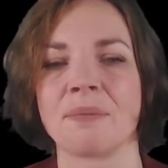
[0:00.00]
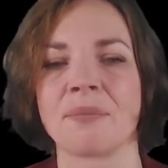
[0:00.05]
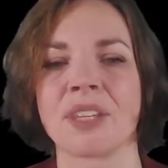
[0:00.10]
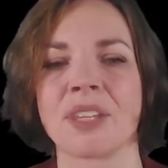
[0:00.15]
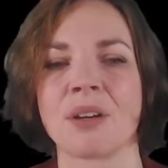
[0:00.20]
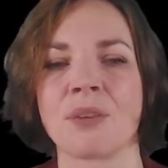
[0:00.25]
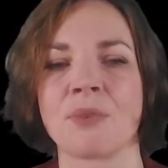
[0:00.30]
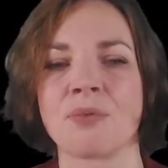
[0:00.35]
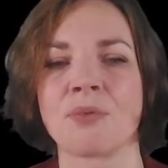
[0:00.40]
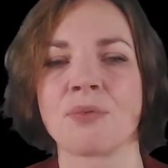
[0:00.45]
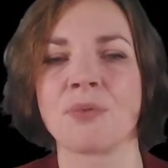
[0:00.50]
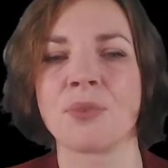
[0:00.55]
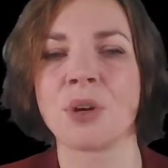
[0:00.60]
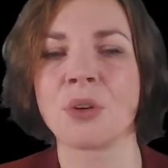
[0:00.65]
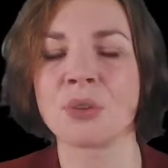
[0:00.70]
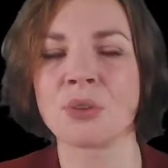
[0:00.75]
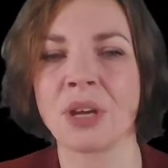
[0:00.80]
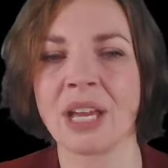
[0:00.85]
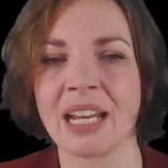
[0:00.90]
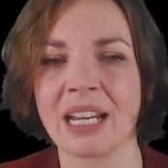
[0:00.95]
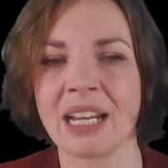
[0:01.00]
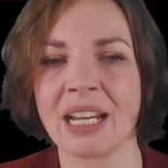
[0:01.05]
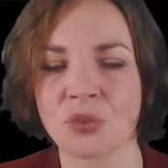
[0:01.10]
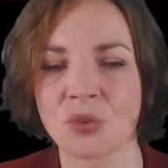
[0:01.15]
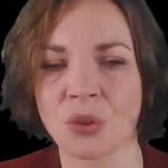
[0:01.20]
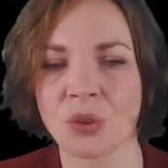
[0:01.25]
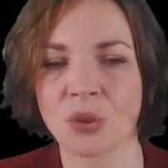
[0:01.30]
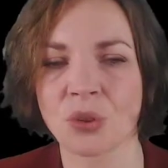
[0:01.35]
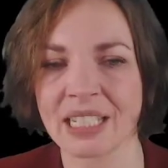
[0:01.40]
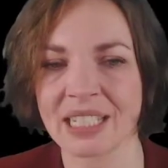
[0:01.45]

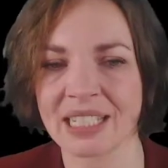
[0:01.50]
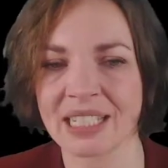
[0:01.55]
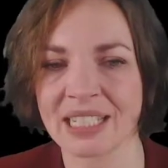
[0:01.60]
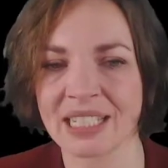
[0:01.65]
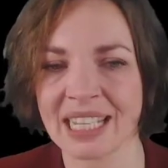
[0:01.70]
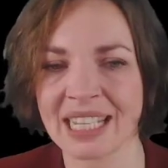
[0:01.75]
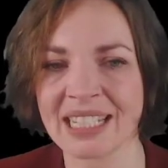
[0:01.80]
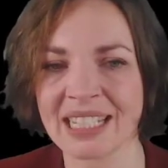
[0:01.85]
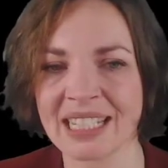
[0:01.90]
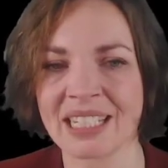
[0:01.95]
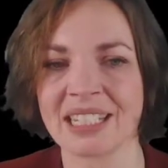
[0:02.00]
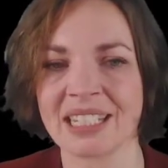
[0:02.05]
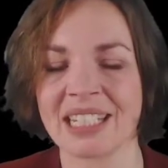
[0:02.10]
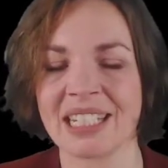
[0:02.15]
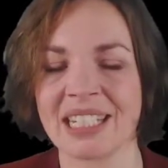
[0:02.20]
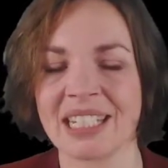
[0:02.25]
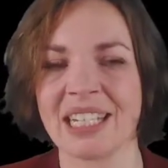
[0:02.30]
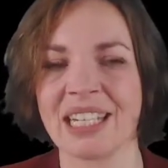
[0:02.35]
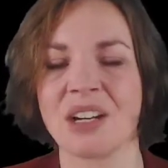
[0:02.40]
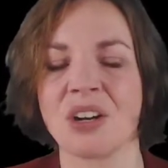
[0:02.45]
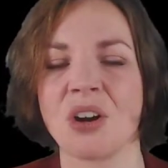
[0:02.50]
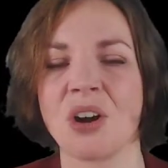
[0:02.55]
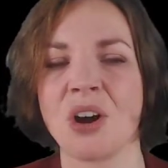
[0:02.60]
photoelectron intensity